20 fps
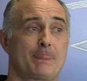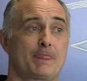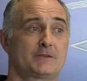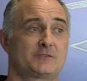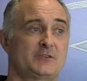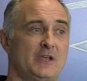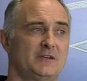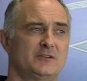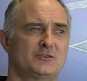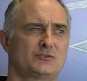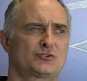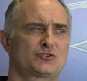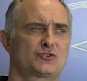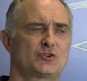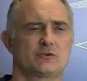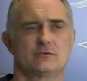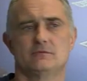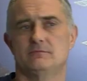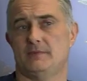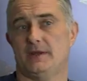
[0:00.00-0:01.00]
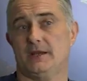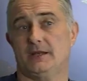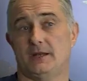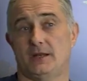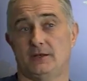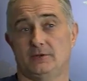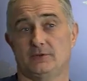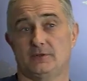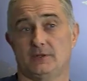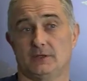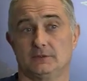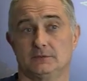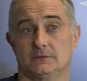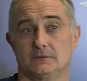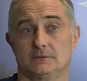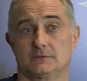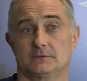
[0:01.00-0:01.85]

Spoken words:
Gender shouldn't mean anything.